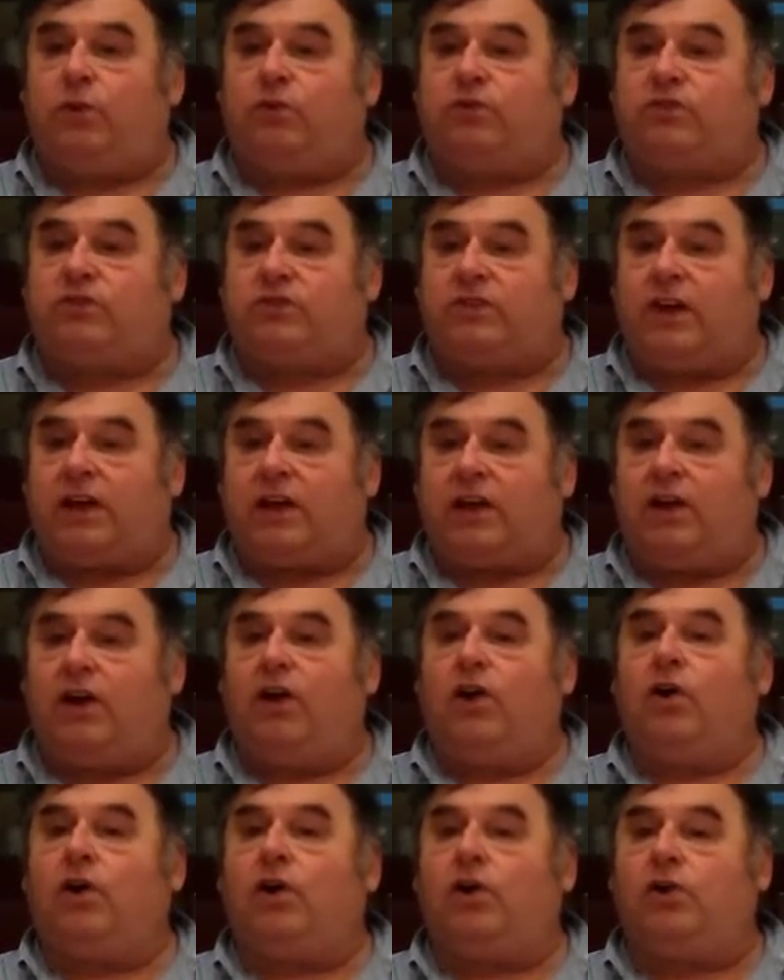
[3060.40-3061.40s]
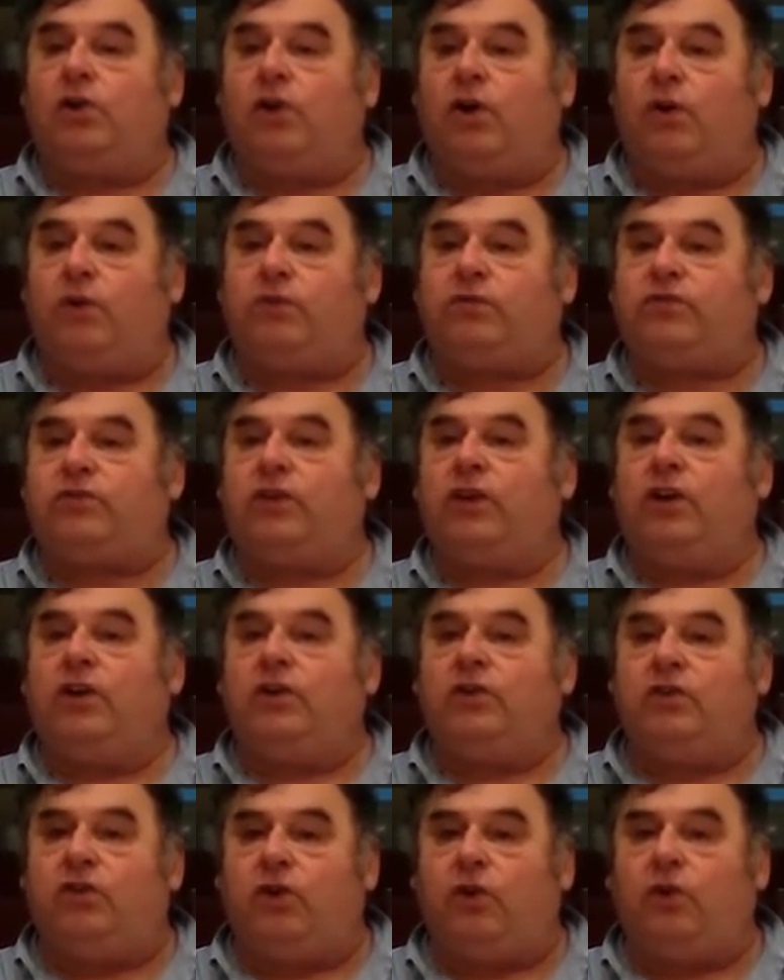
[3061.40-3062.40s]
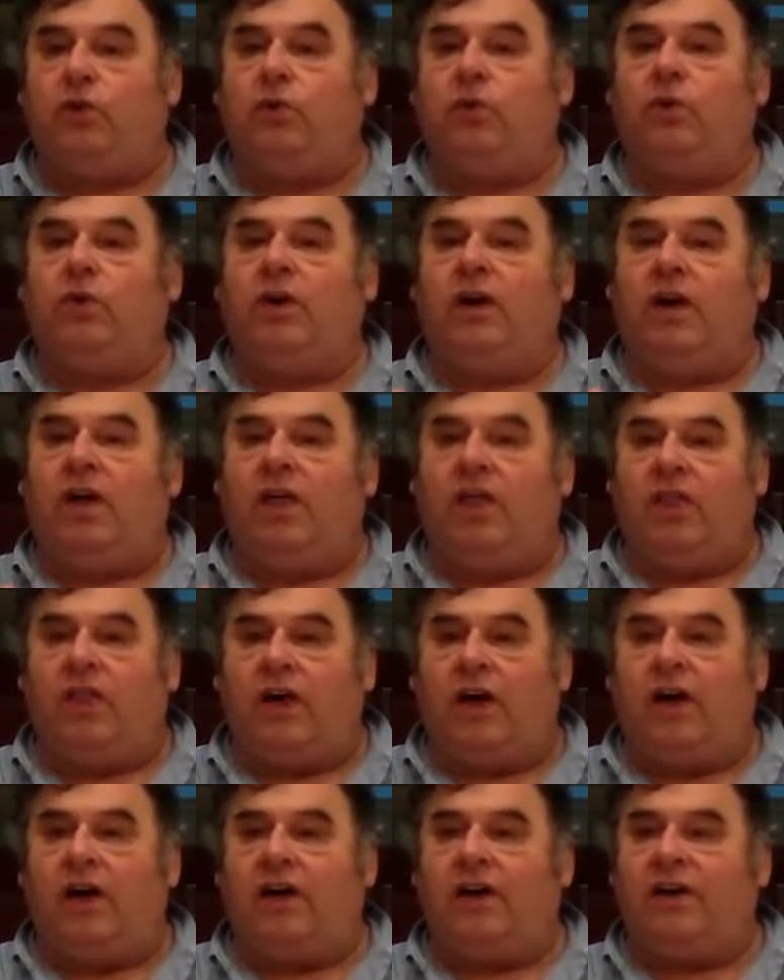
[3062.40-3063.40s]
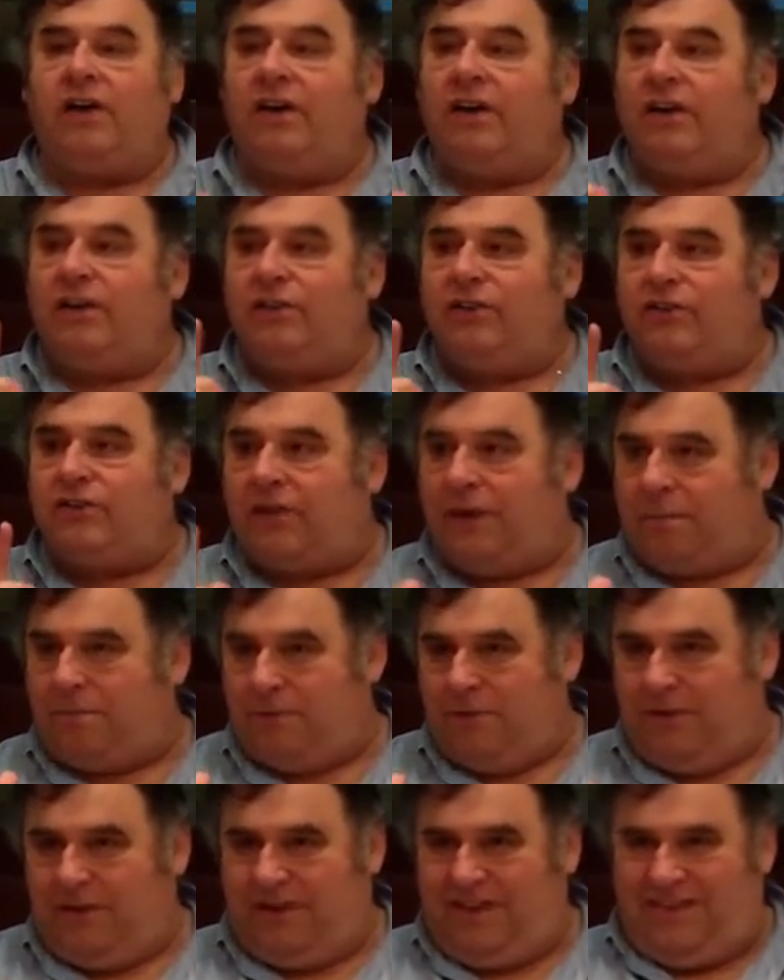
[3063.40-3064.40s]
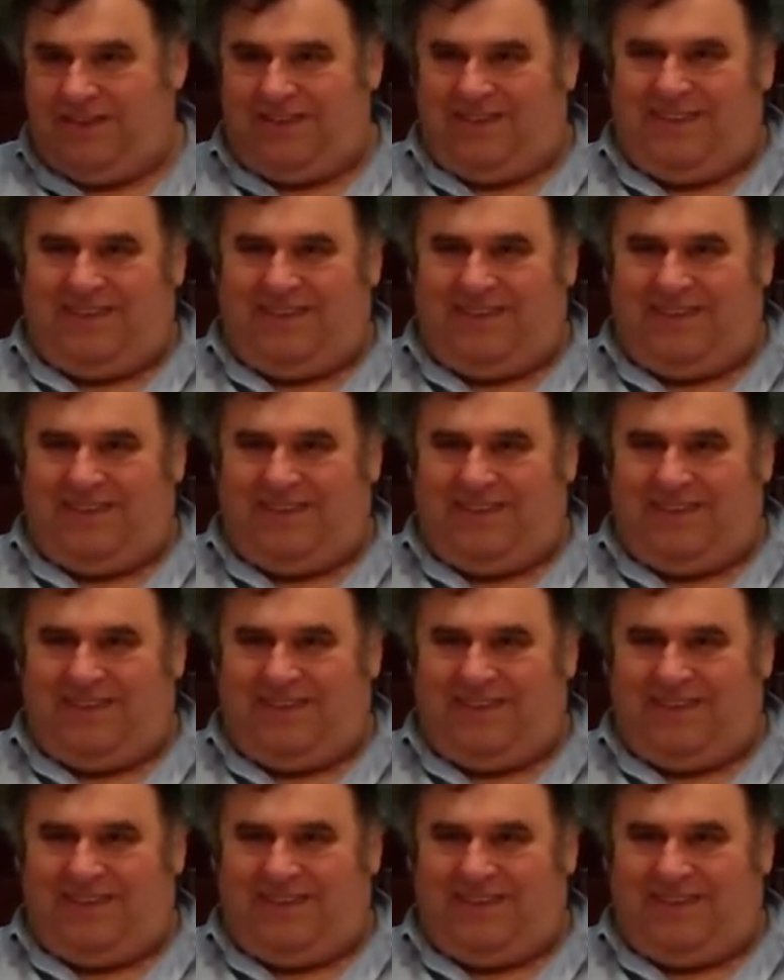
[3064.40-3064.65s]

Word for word: you stick close to the shepherd.